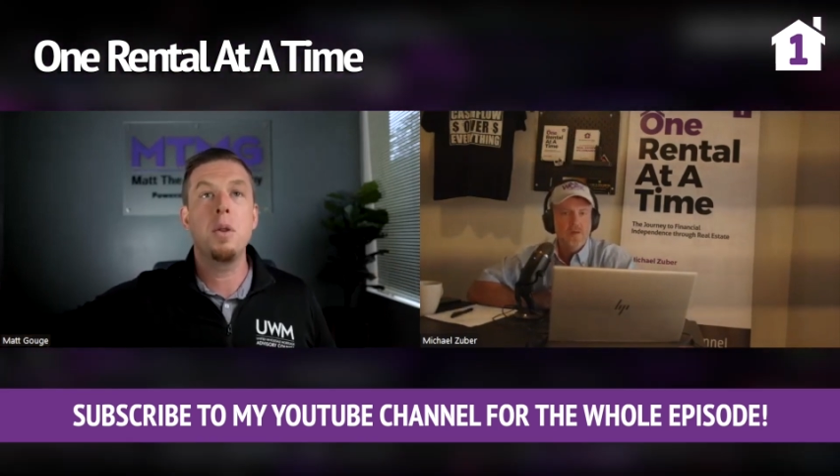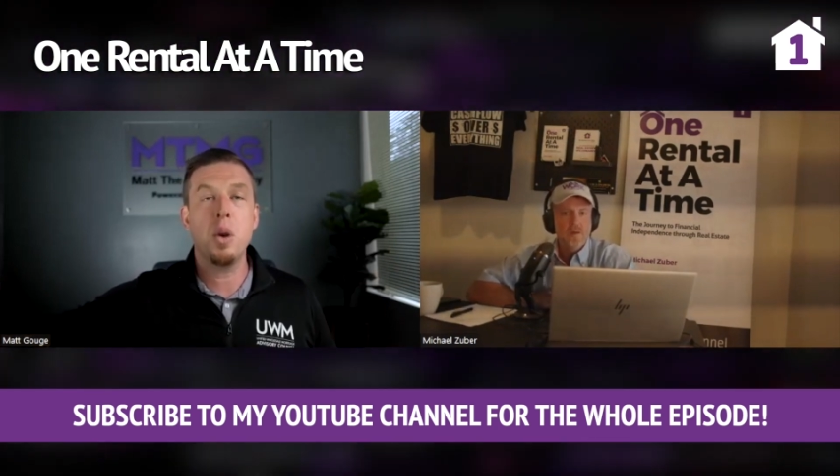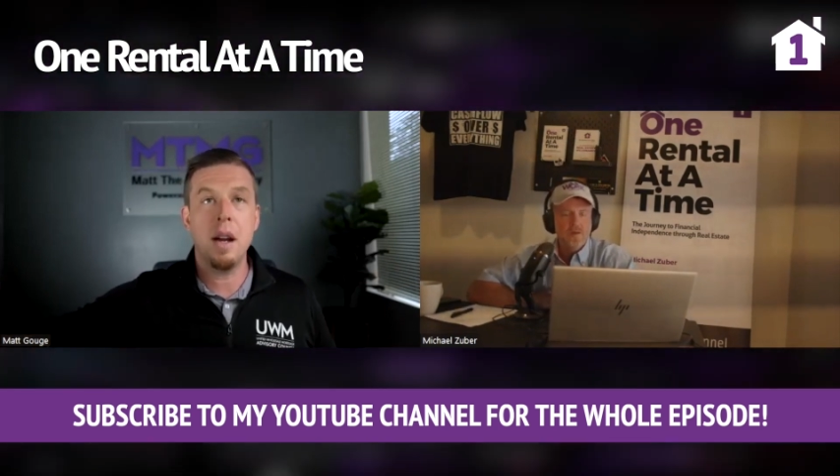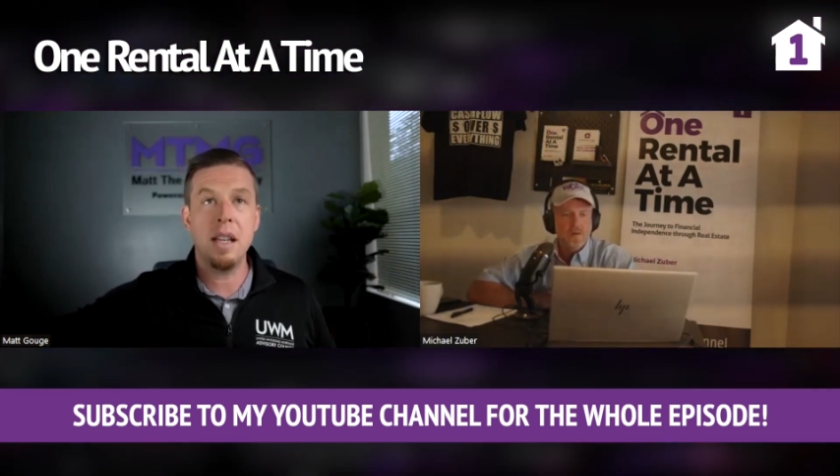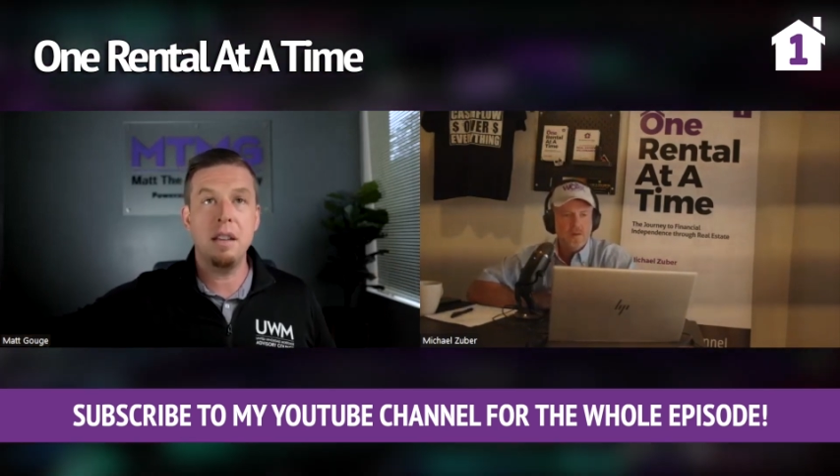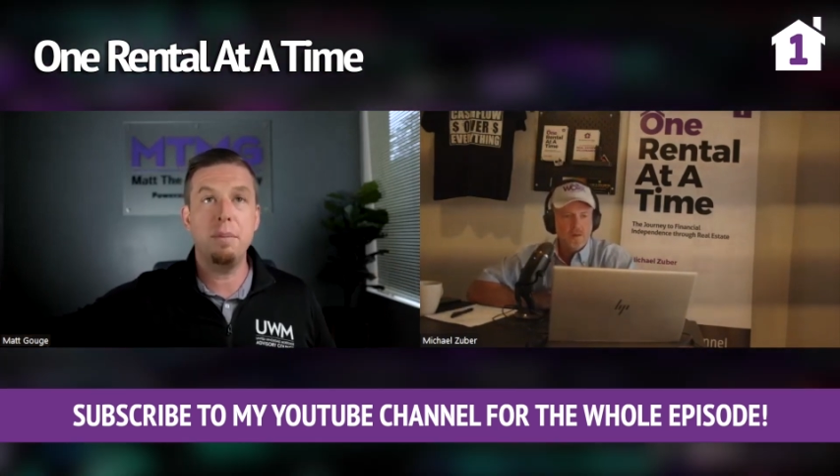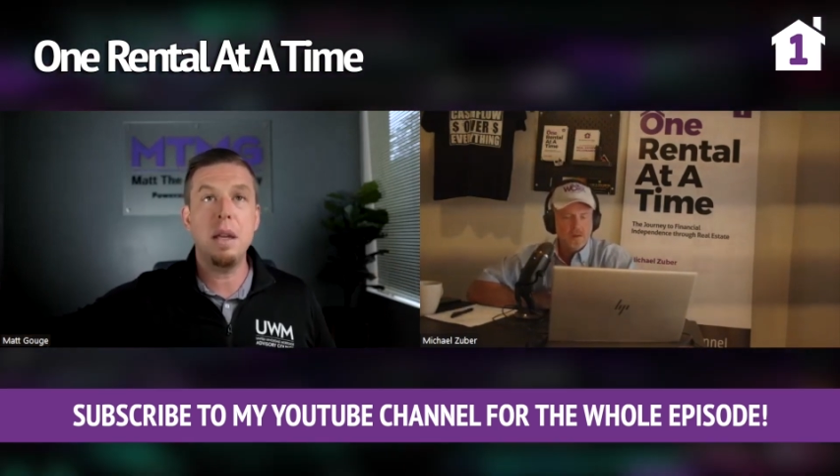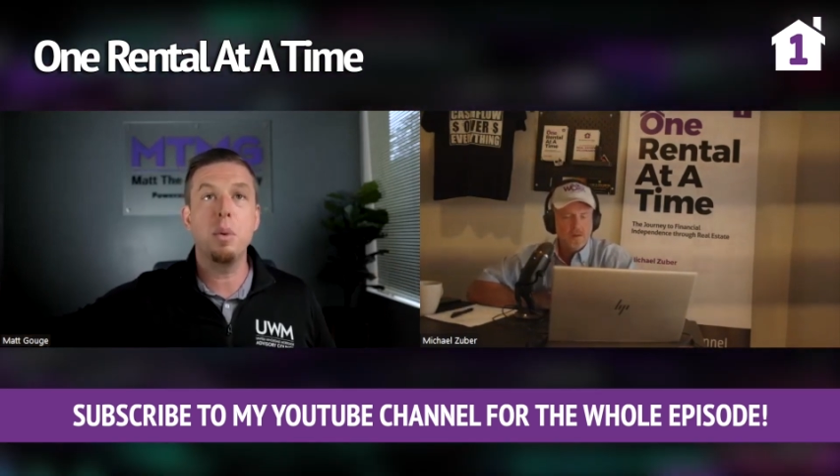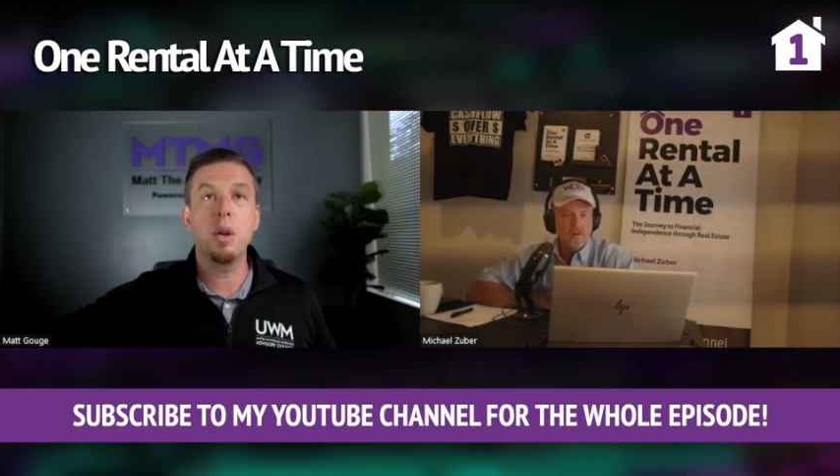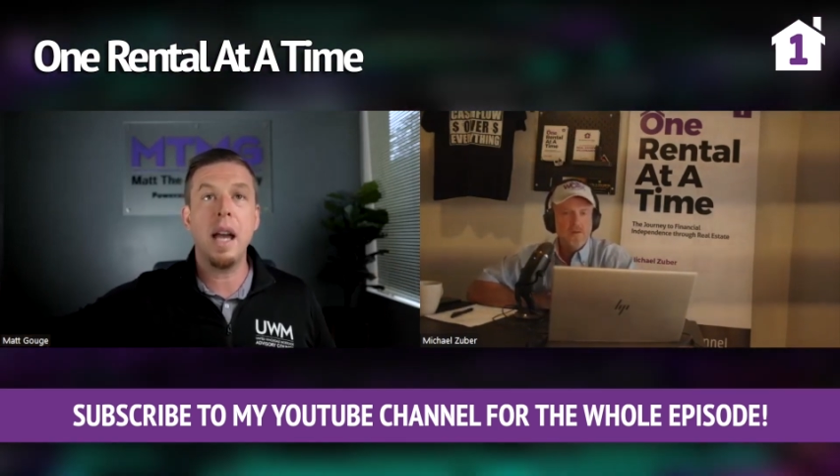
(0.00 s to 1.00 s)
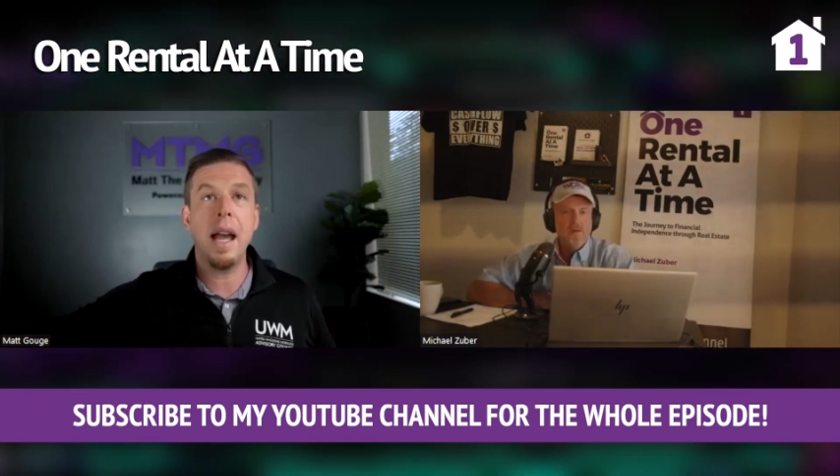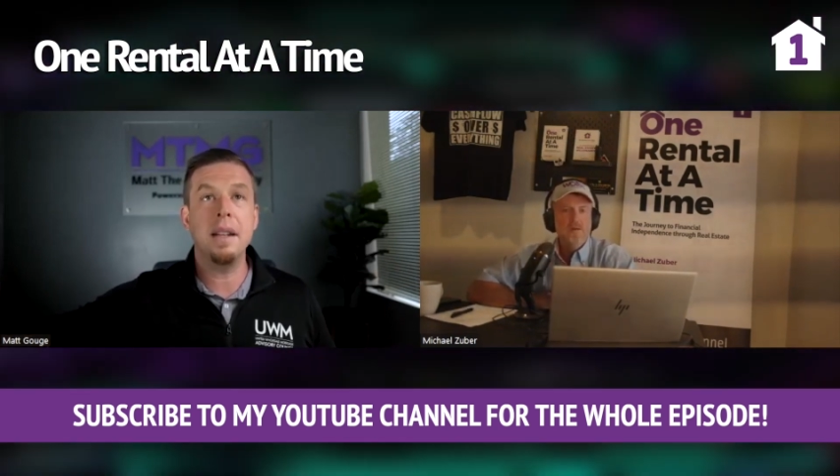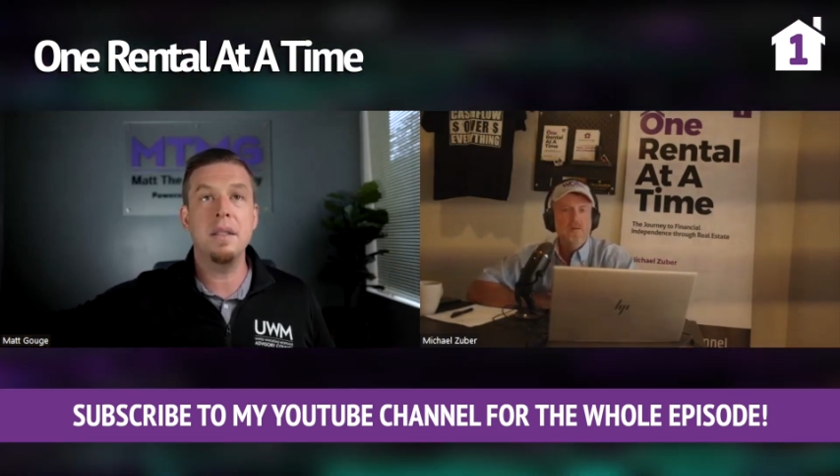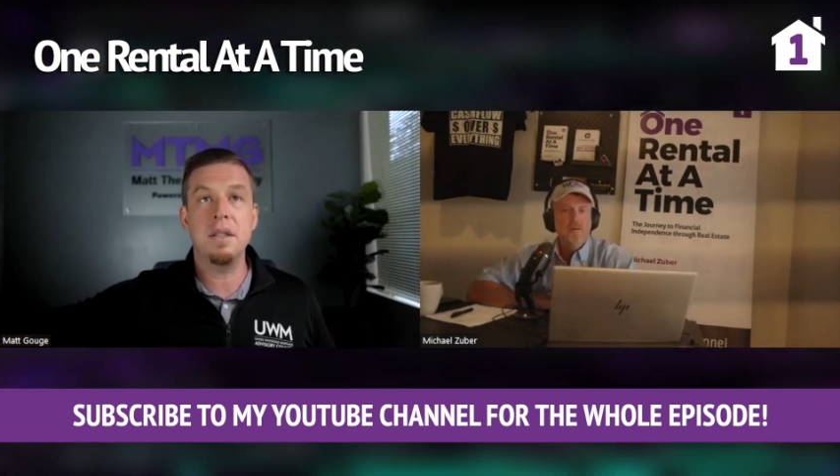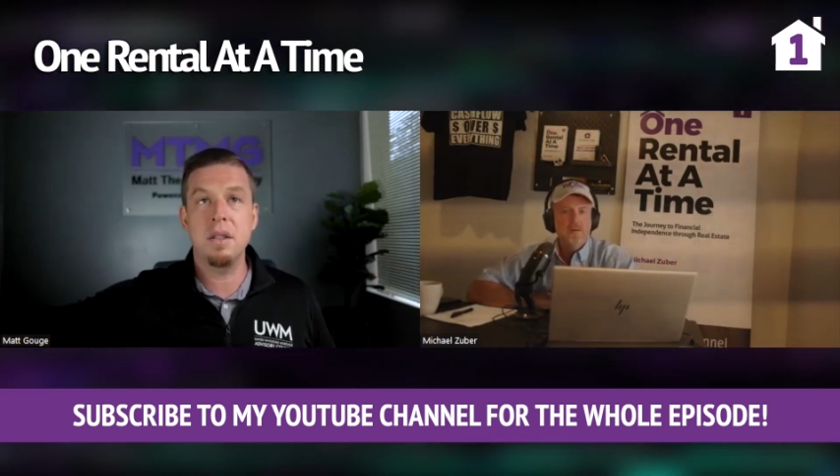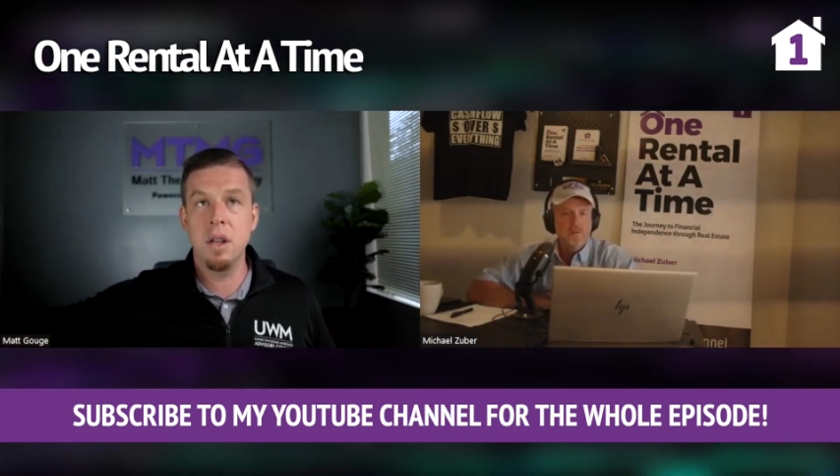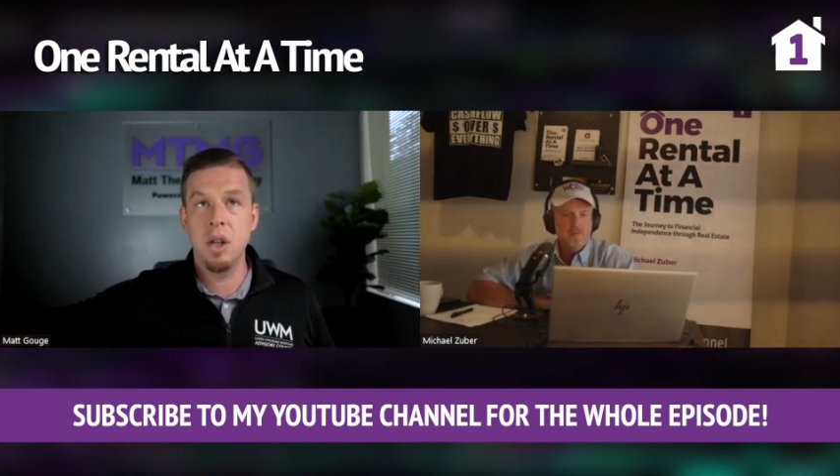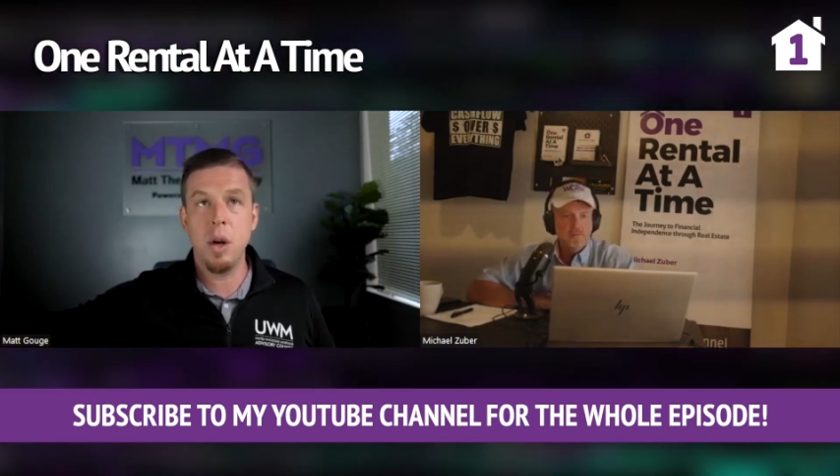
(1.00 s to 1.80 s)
trying to give people guidance,